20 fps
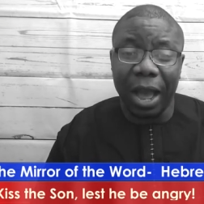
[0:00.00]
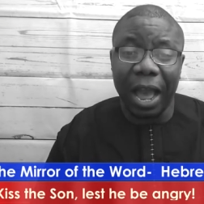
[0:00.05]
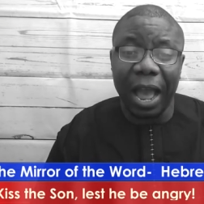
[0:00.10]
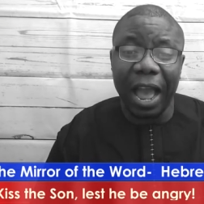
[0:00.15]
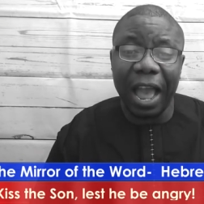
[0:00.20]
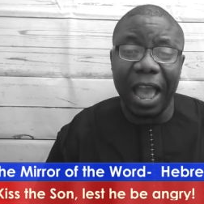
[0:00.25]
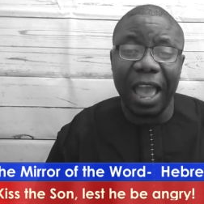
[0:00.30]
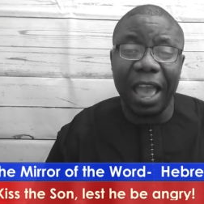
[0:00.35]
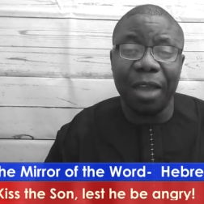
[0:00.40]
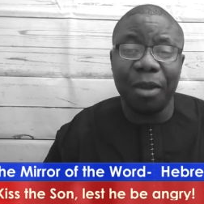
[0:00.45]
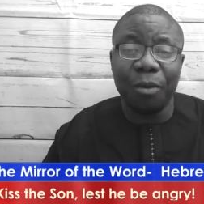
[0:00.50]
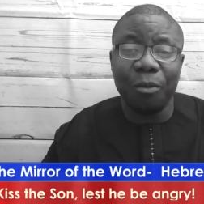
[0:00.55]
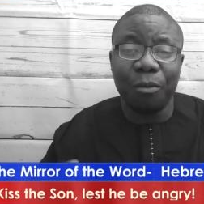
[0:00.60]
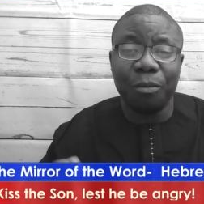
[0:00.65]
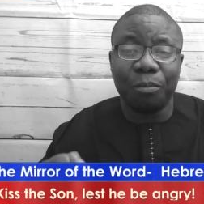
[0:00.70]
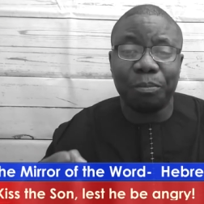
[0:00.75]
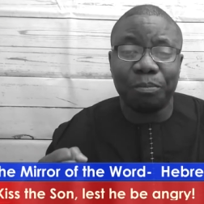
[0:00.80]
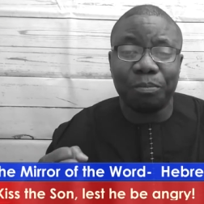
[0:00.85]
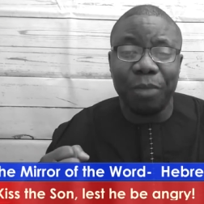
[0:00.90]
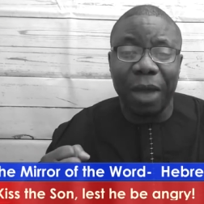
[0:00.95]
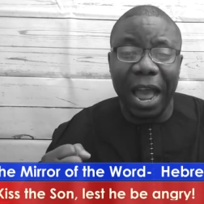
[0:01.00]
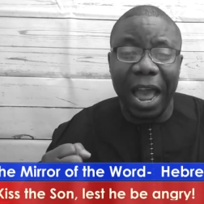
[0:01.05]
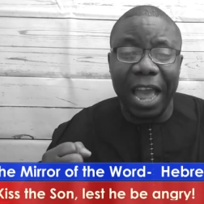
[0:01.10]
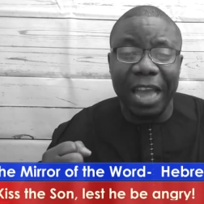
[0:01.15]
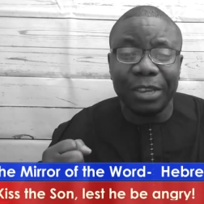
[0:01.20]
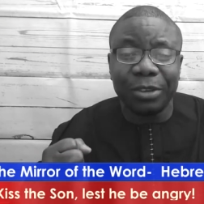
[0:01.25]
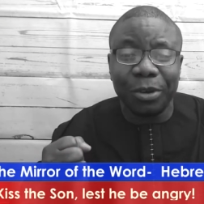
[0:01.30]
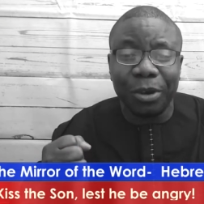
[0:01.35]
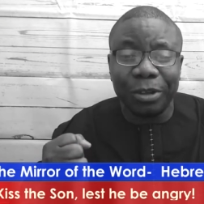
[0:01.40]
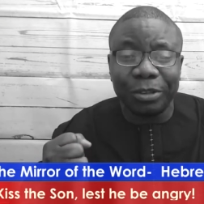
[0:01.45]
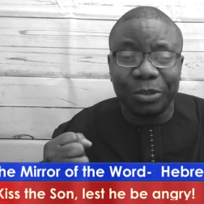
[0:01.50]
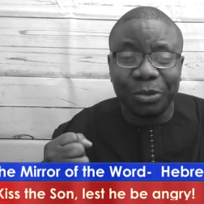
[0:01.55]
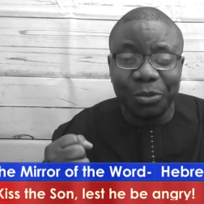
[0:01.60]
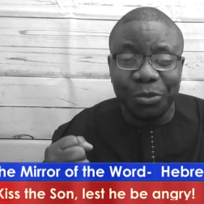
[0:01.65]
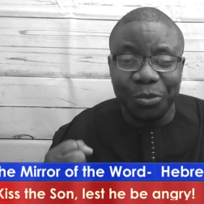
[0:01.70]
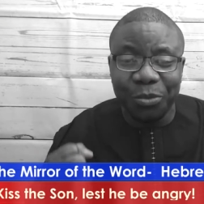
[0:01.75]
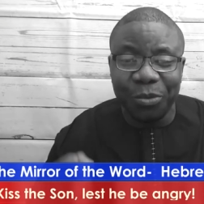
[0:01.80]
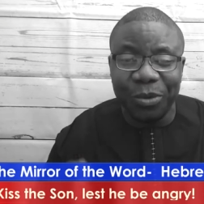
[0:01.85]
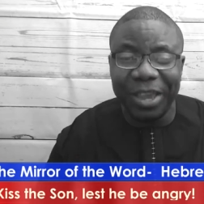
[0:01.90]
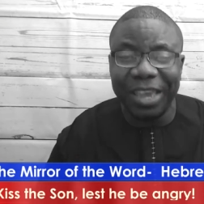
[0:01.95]
I, I just
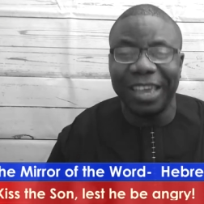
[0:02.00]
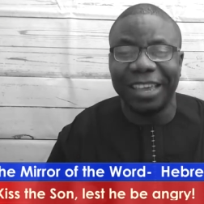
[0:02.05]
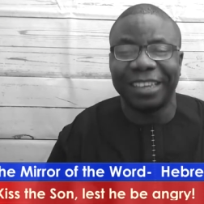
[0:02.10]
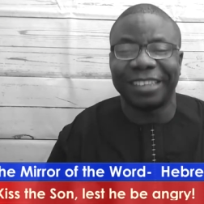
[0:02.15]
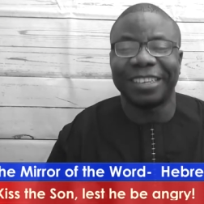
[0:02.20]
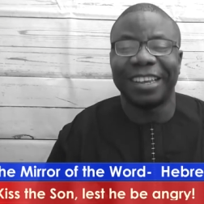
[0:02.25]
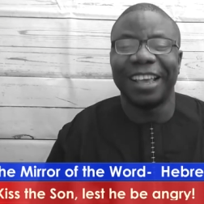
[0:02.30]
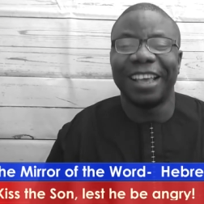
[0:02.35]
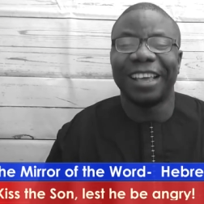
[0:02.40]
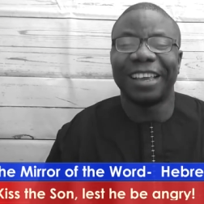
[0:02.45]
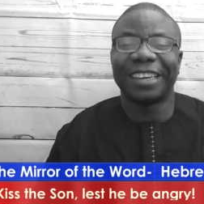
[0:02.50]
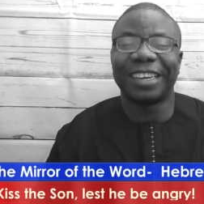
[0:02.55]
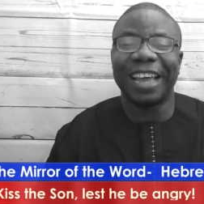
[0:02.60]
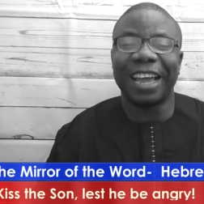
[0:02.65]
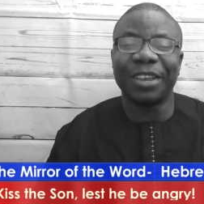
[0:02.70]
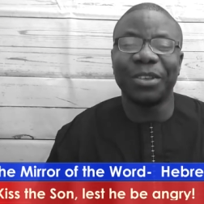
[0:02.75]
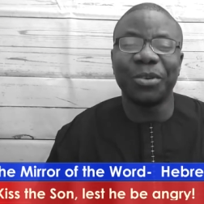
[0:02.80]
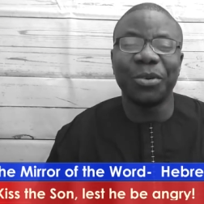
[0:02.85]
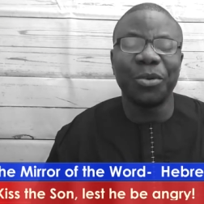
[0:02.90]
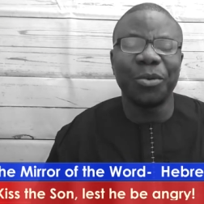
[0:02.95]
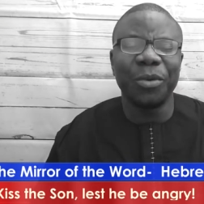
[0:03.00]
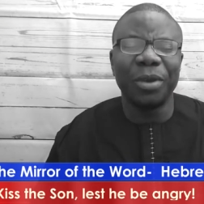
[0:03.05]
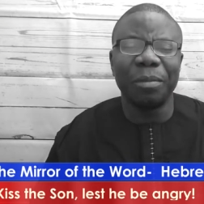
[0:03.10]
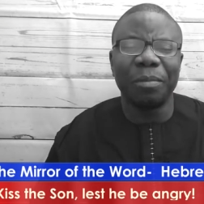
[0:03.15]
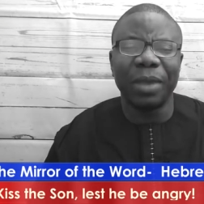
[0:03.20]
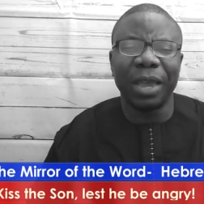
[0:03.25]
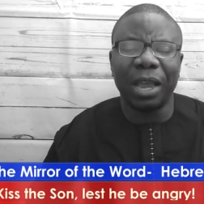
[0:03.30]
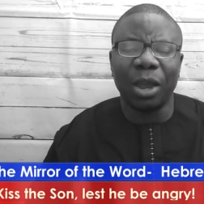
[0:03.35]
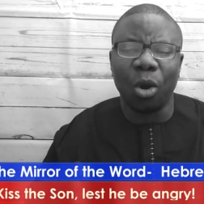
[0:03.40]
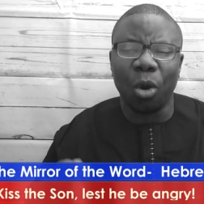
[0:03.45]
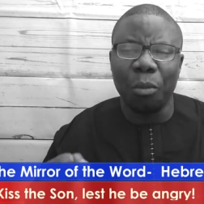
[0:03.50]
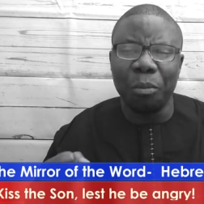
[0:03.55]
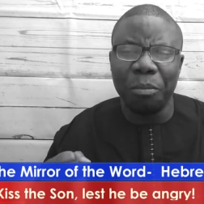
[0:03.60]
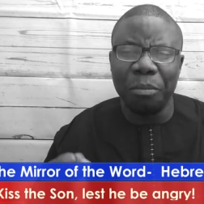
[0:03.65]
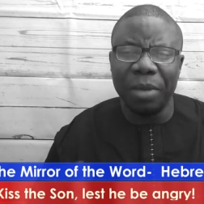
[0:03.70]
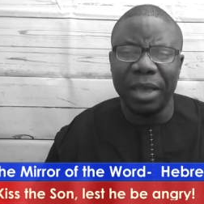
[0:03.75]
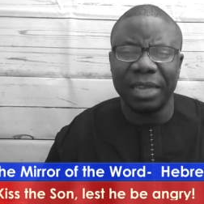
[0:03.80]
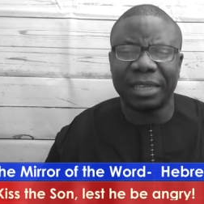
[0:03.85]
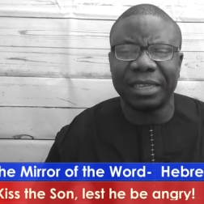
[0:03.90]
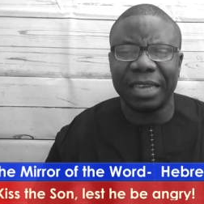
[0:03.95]
wish that you will be
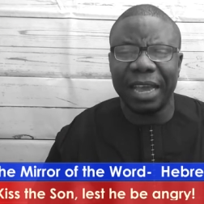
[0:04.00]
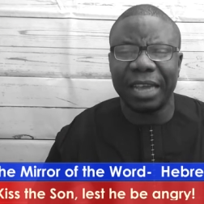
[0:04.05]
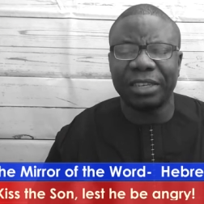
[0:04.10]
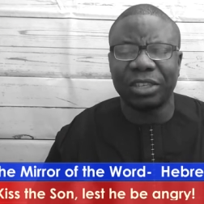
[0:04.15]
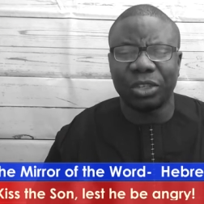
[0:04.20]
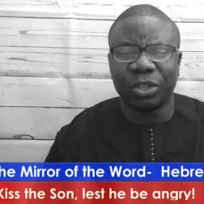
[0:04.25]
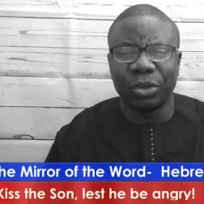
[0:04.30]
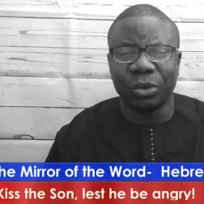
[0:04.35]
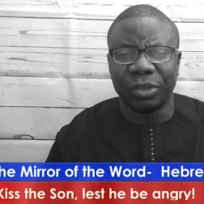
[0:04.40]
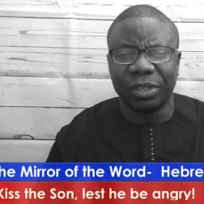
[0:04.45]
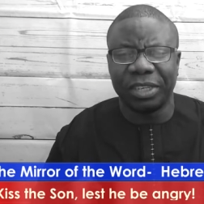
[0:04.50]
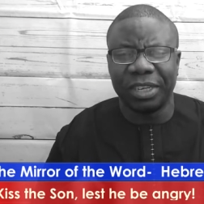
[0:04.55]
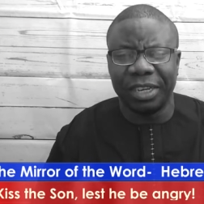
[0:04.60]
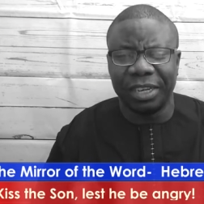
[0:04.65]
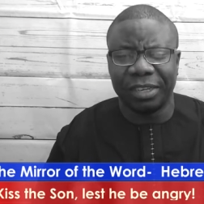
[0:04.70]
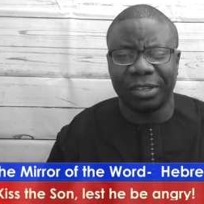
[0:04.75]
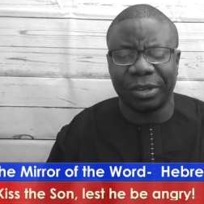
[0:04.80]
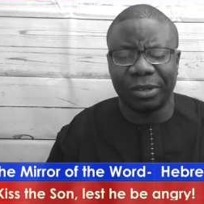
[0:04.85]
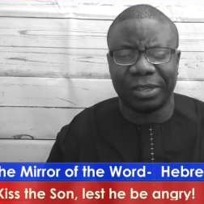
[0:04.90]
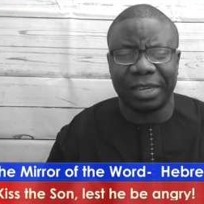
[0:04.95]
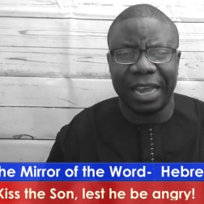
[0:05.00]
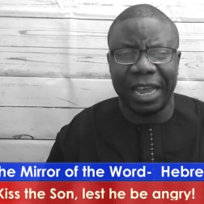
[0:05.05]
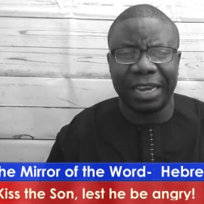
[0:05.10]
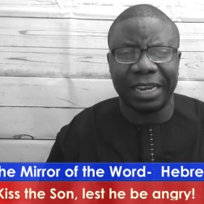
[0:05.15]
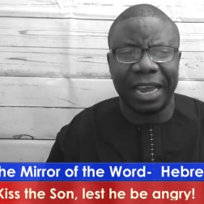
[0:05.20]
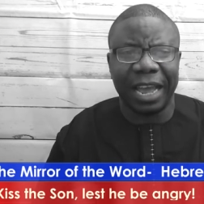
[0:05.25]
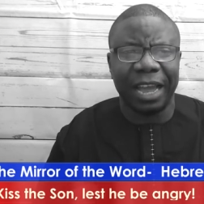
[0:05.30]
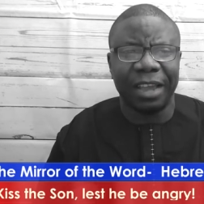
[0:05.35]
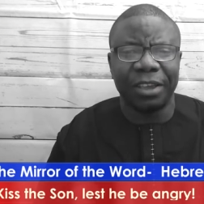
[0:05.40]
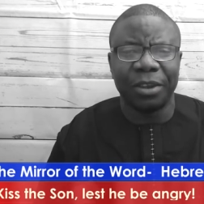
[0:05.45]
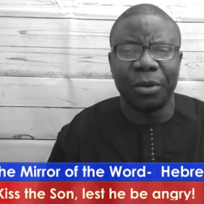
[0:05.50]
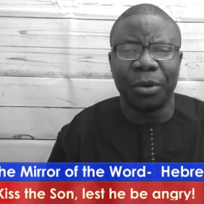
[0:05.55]
committed to Jesus like that.